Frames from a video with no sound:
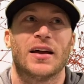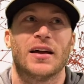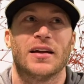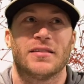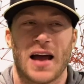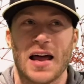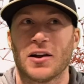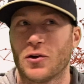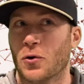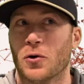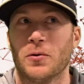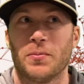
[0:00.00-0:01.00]
it's kind of
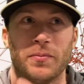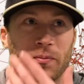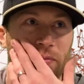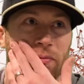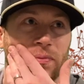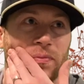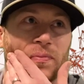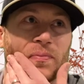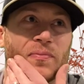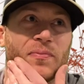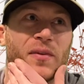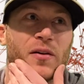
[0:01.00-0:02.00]
cool
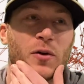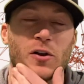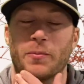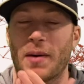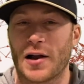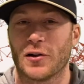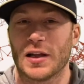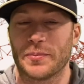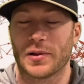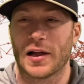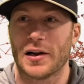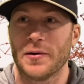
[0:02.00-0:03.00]
when you're a minor league
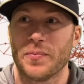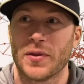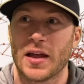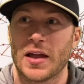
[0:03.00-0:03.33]
player.